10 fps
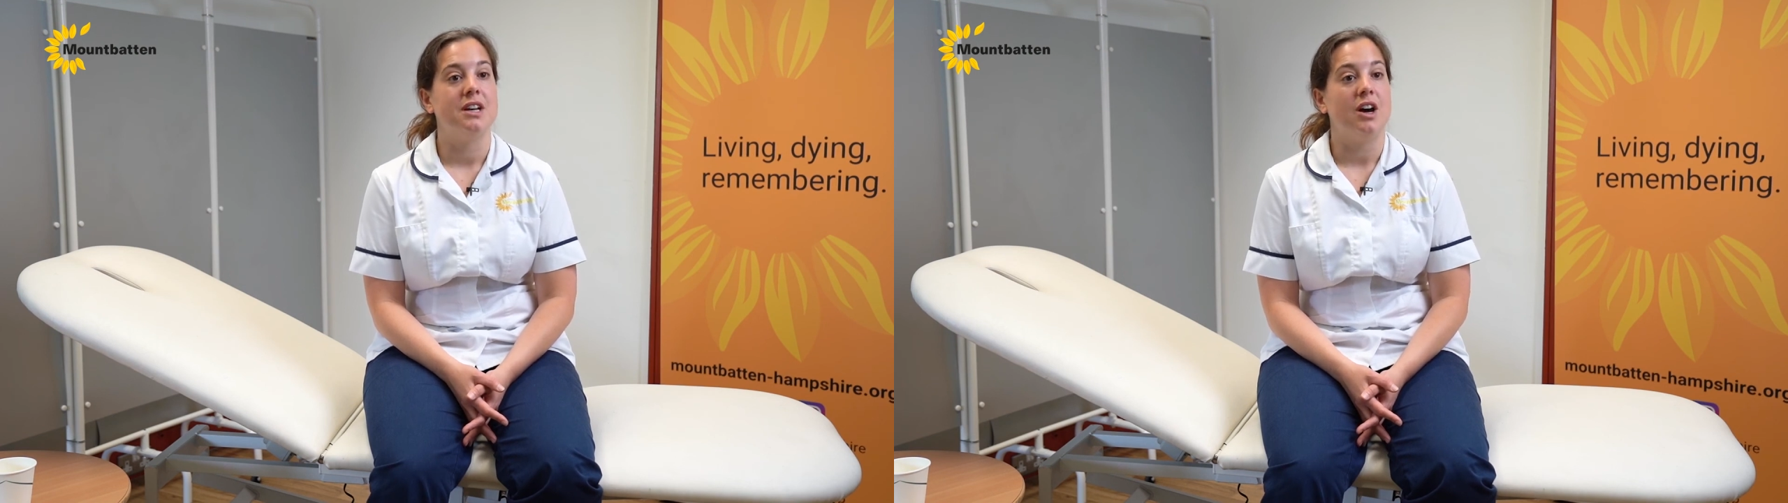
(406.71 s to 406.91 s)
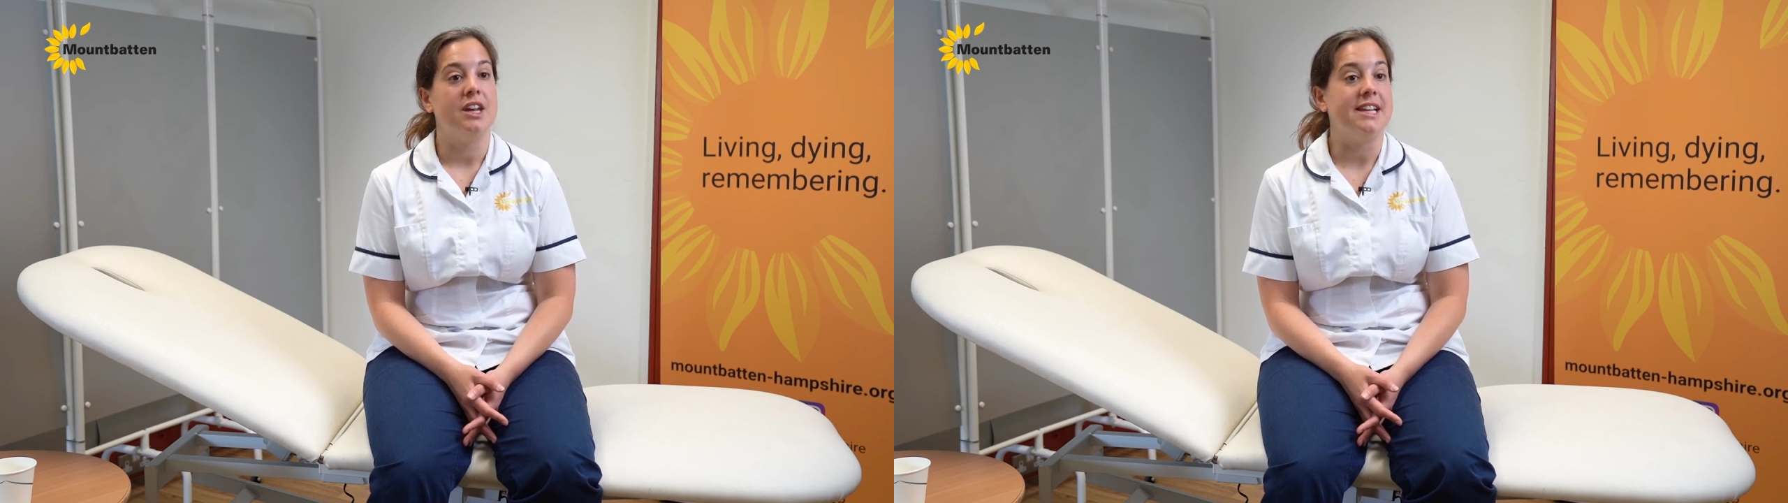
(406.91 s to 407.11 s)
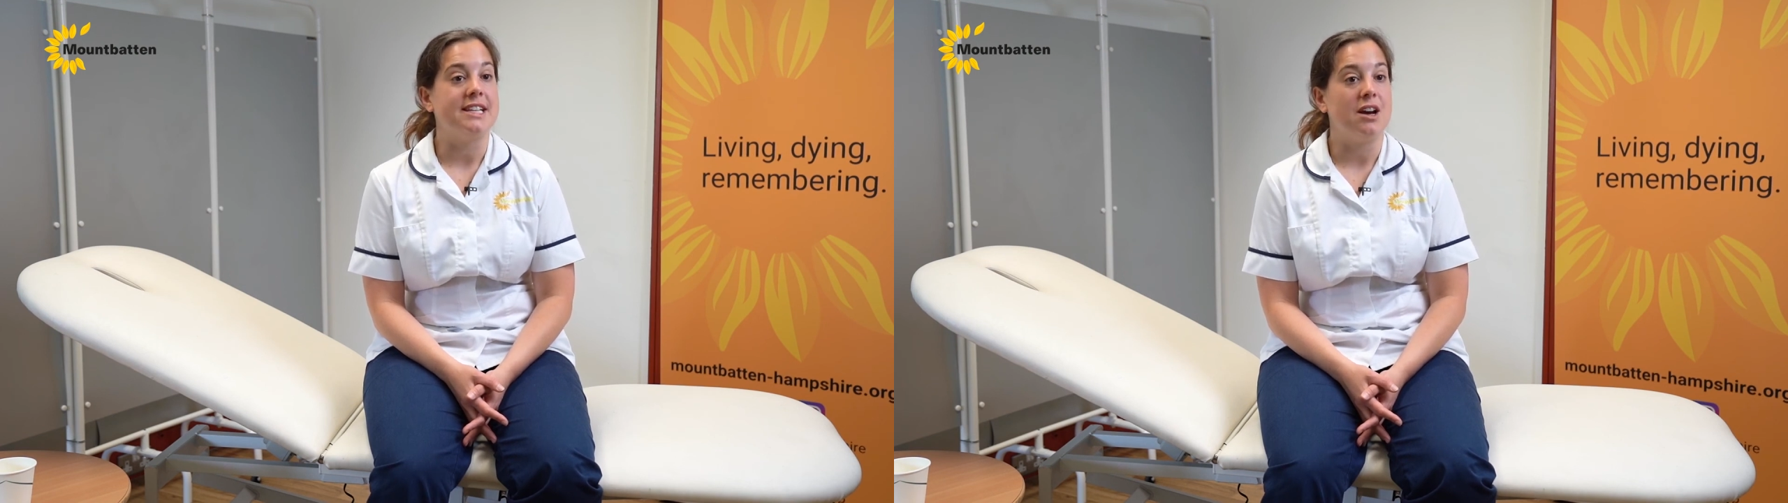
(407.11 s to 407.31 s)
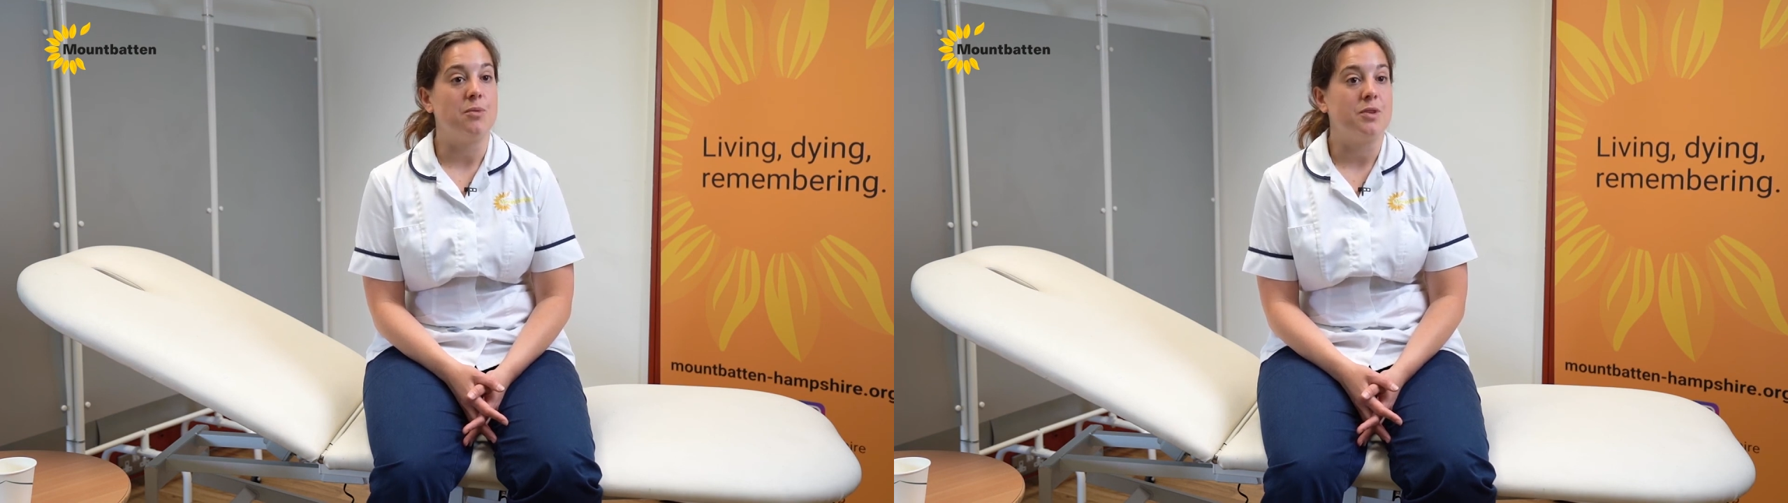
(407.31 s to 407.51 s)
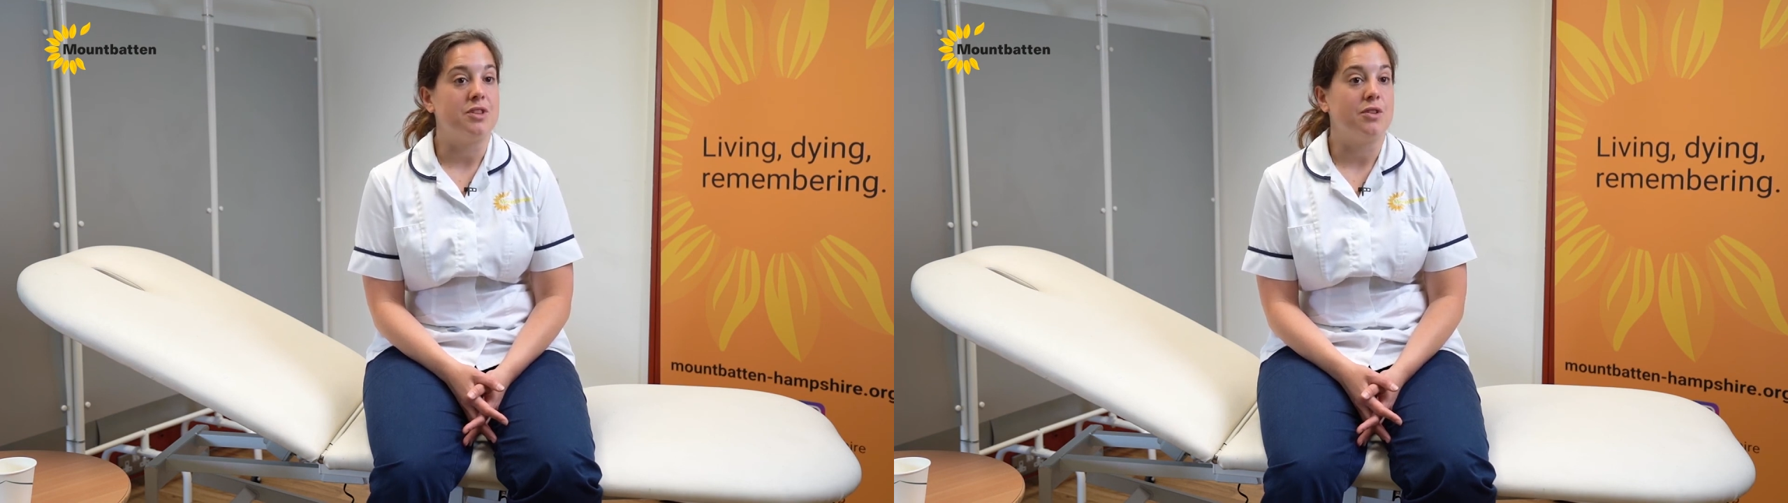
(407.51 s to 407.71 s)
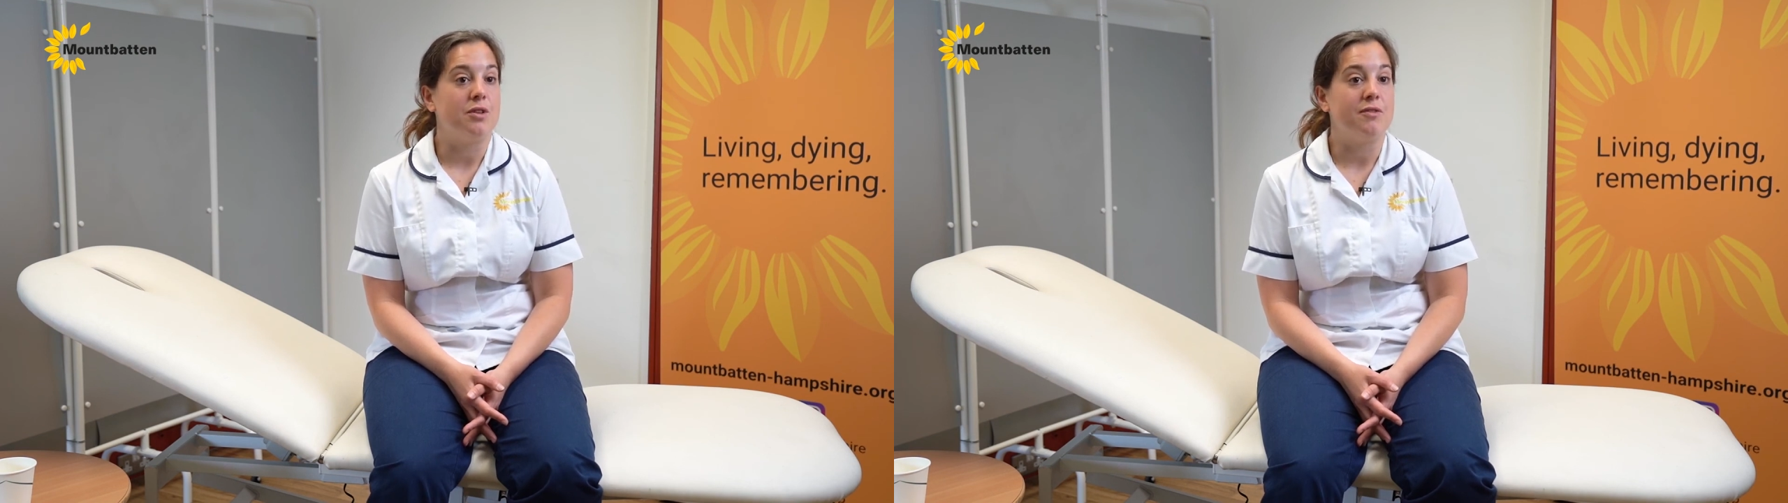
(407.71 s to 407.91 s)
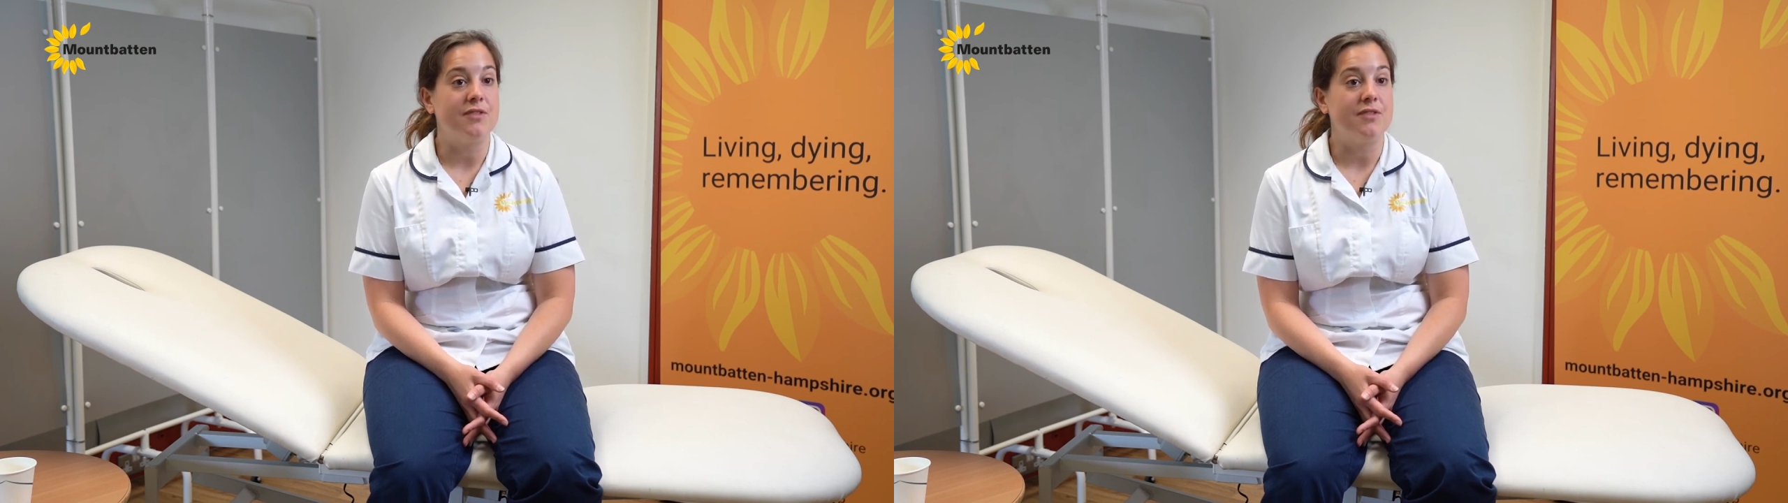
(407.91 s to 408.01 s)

and need help with your